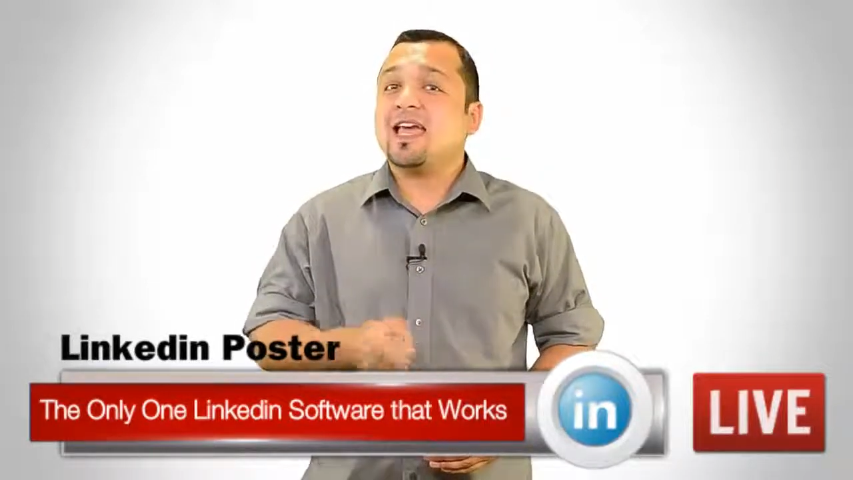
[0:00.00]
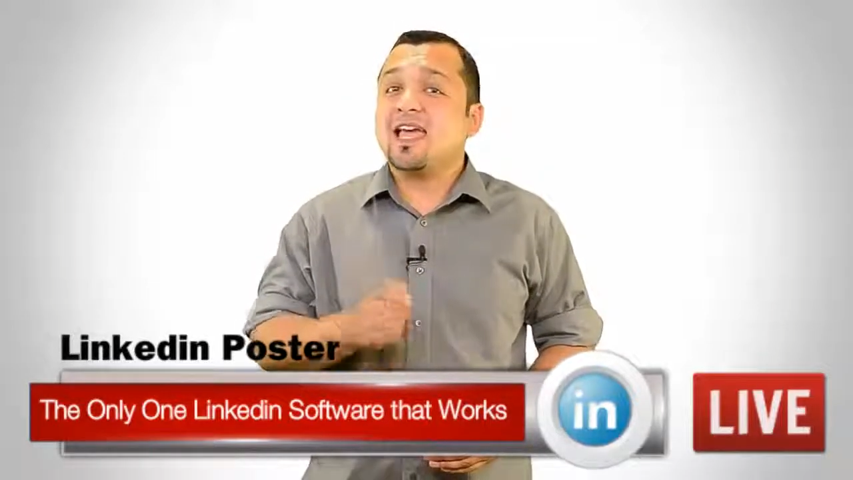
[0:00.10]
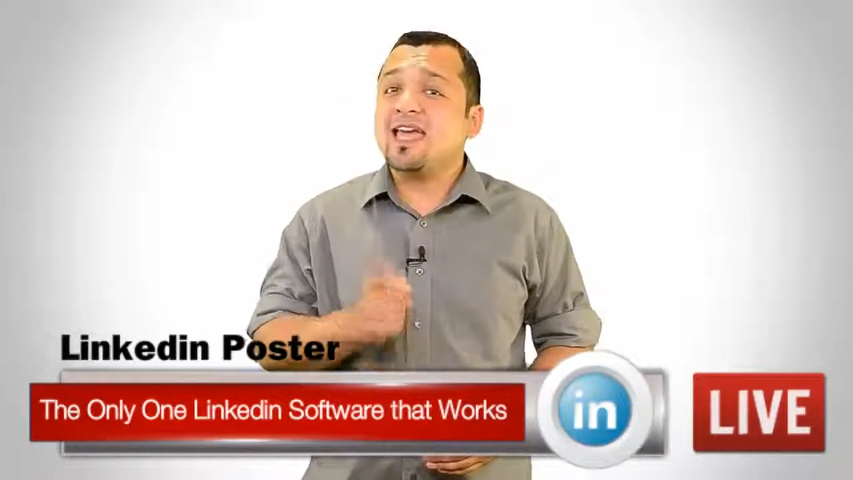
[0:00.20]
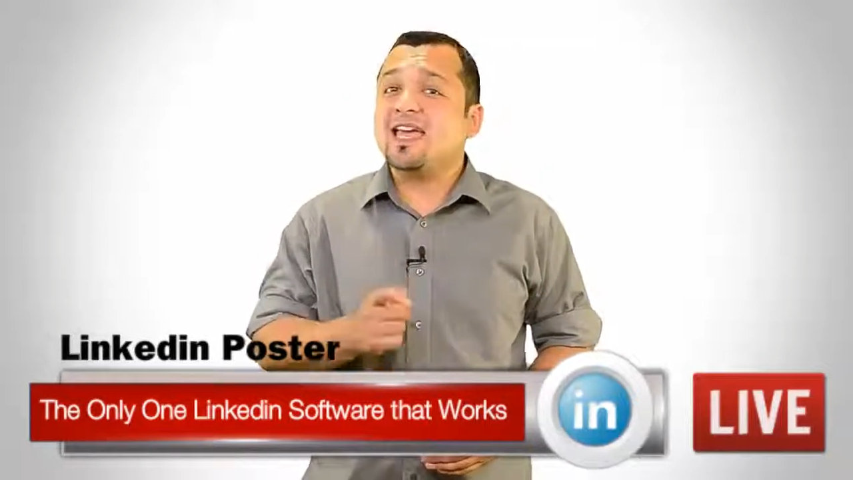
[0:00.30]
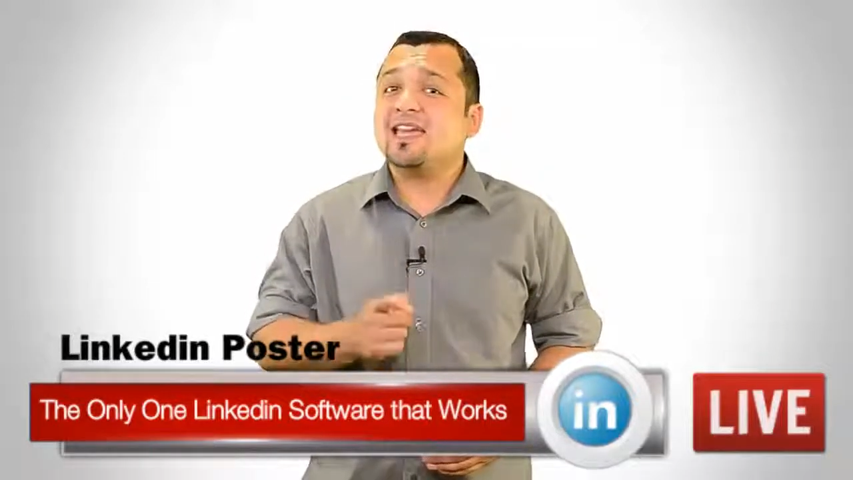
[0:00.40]

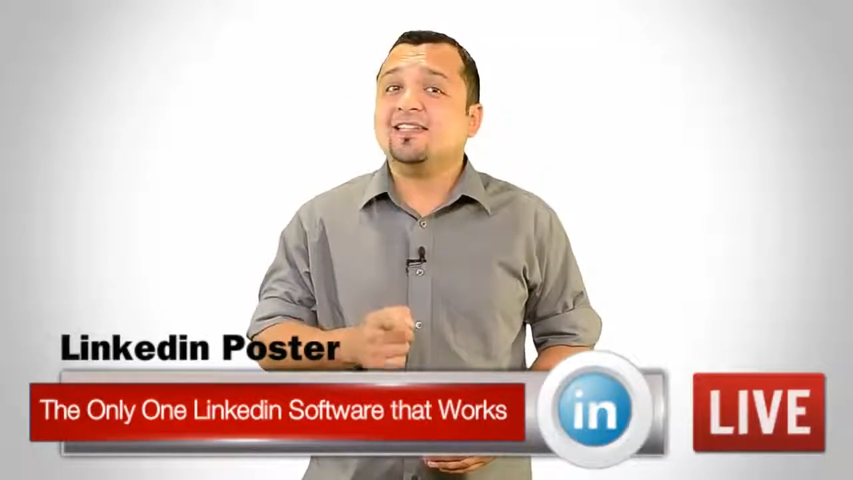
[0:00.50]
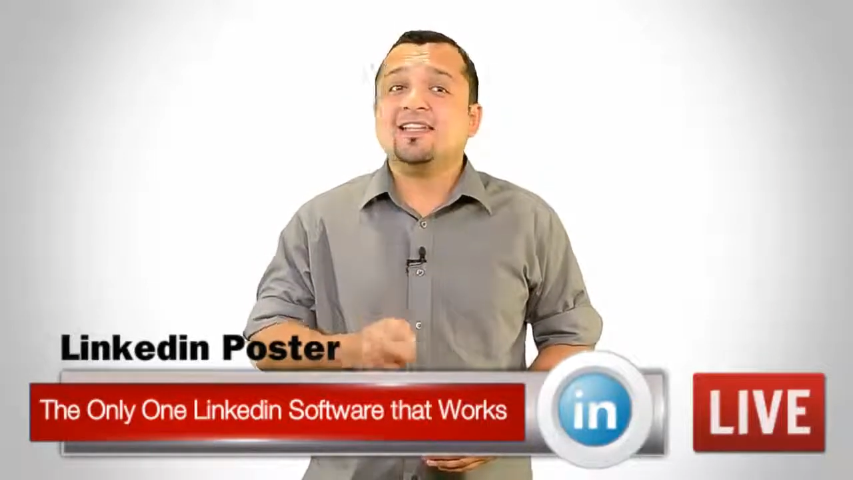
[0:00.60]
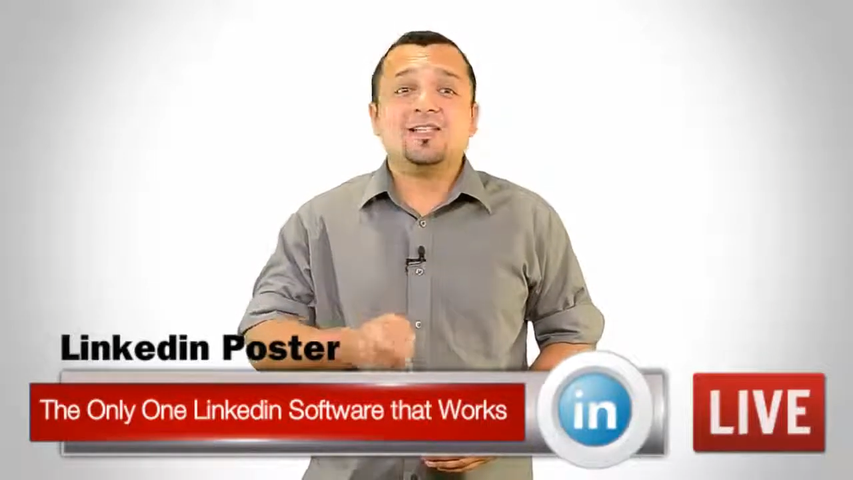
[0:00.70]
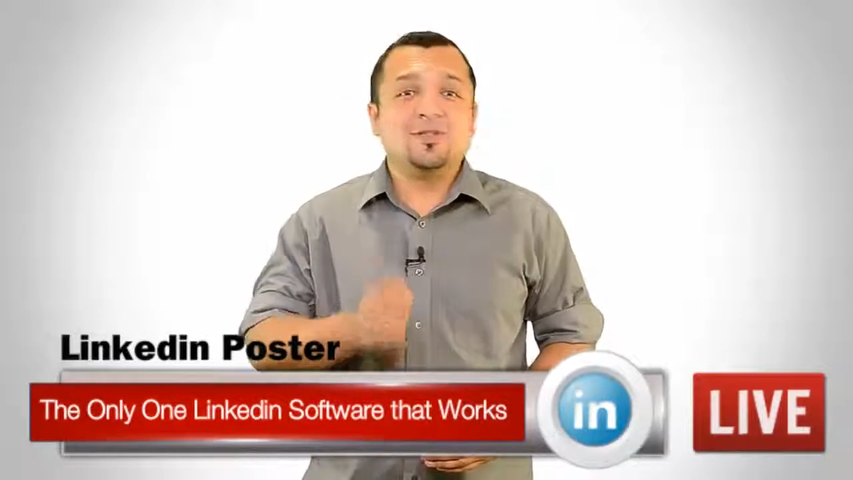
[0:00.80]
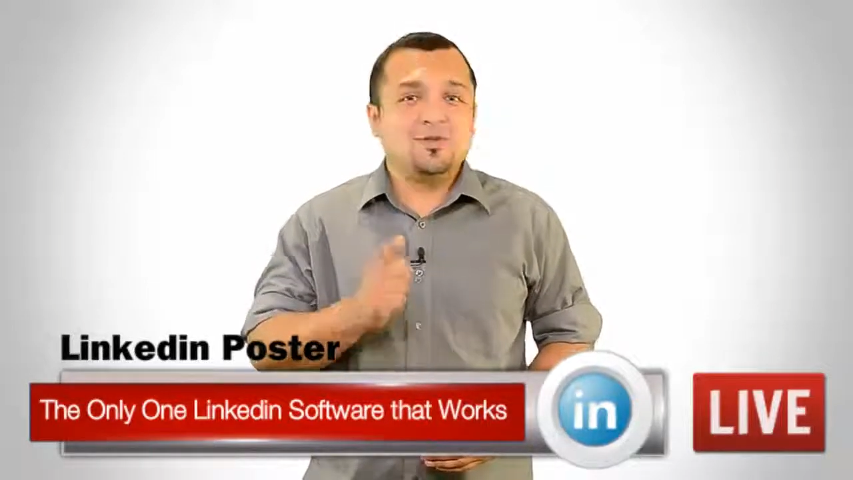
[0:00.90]
and
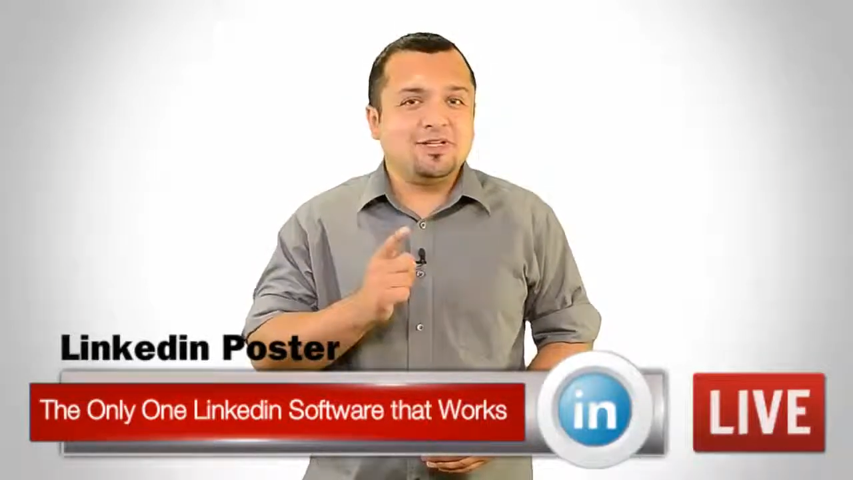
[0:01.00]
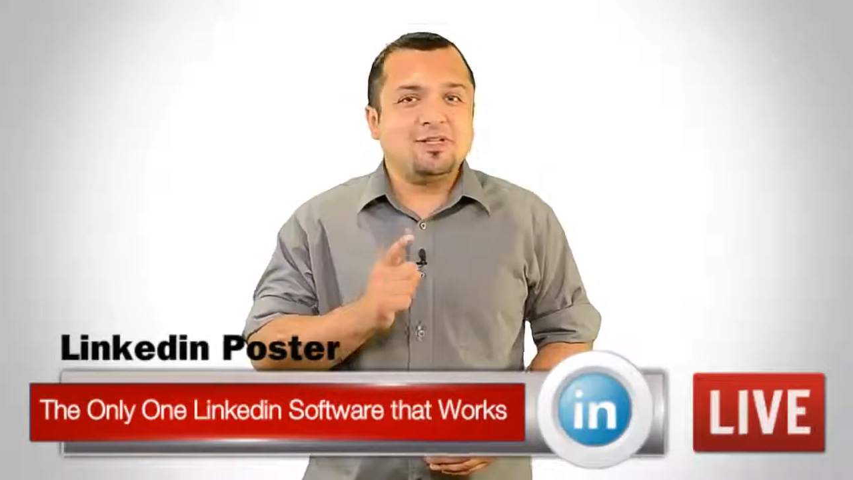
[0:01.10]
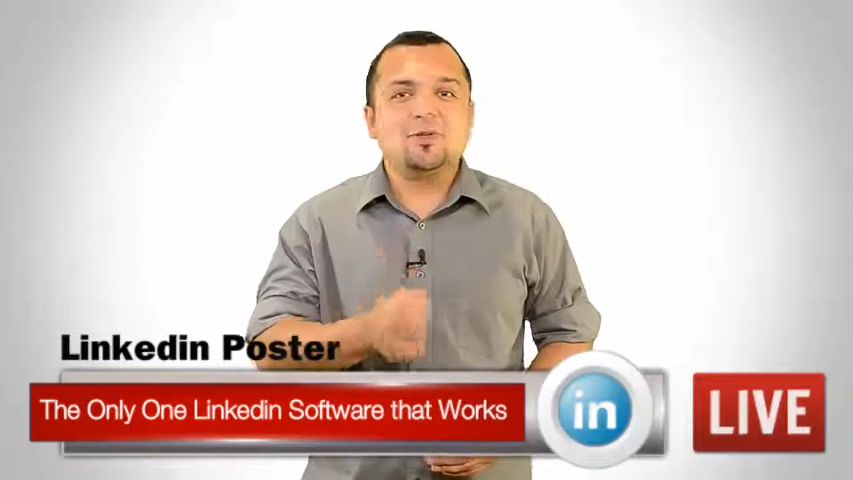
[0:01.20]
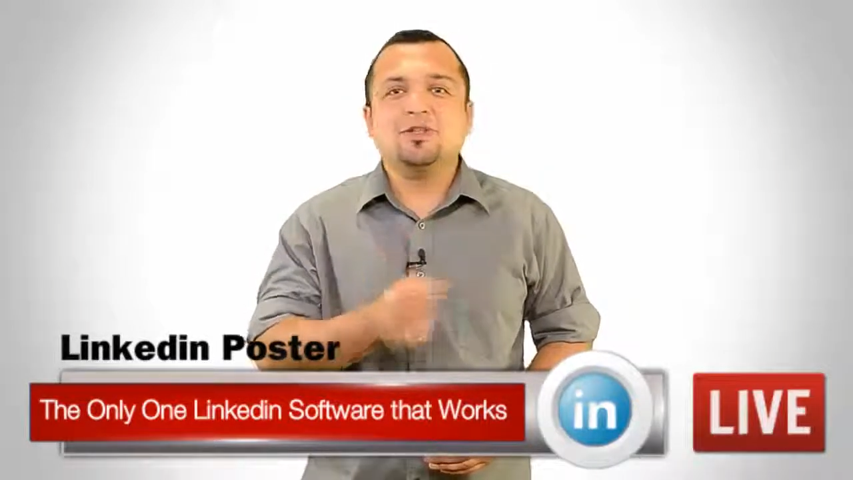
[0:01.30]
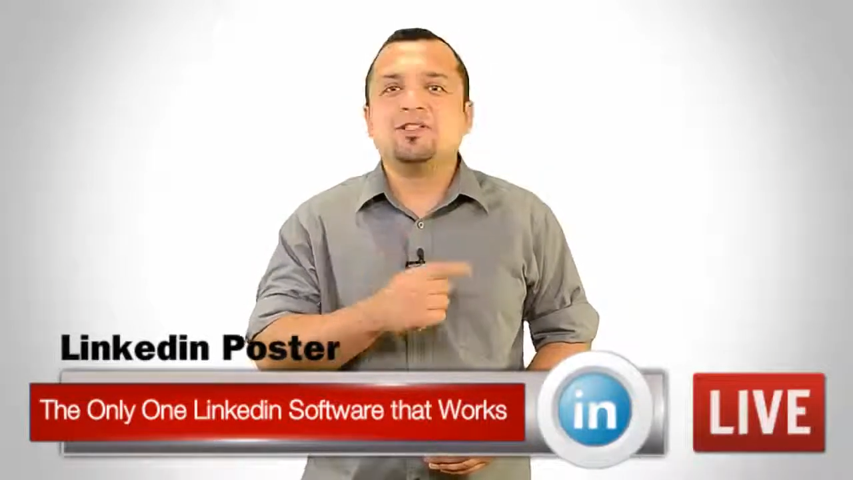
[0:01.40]
to
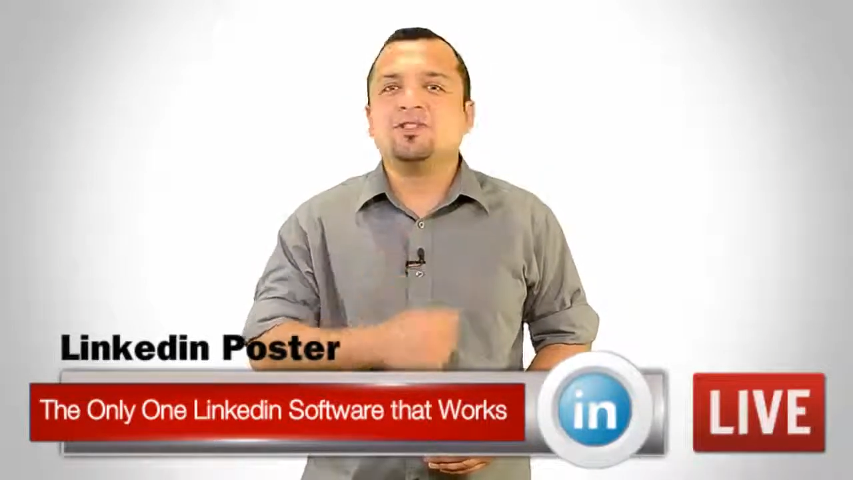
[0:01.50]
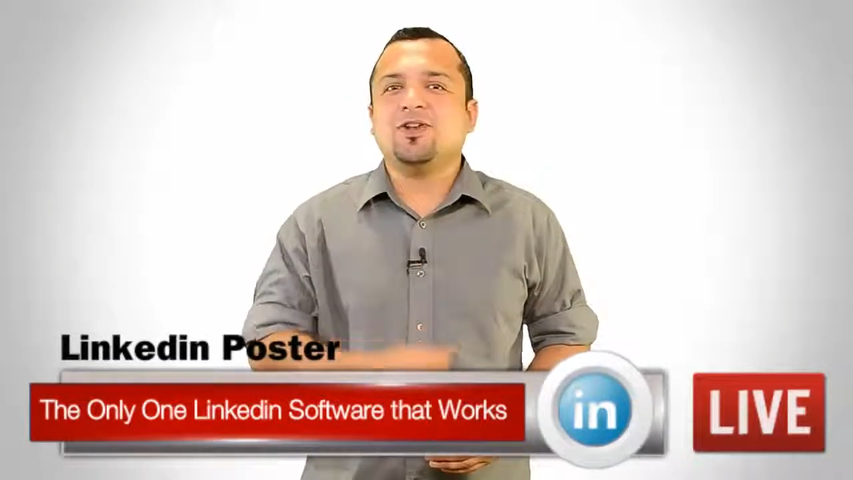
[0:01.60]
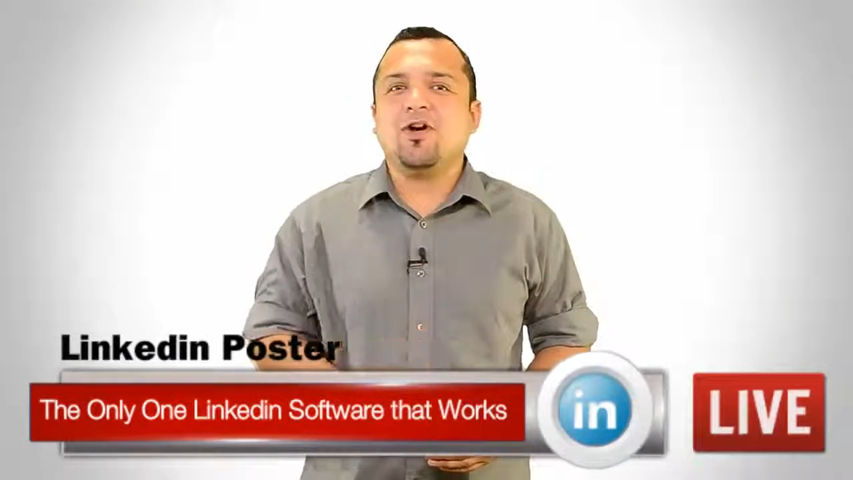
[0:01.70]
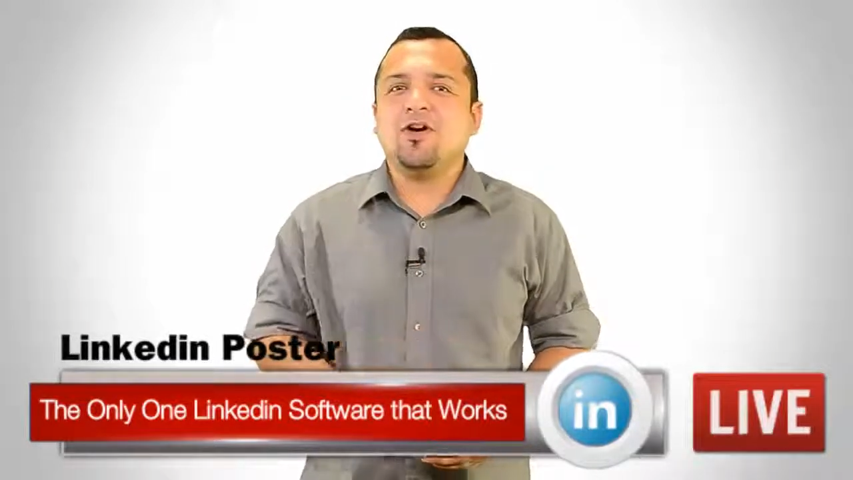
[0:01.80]
increase your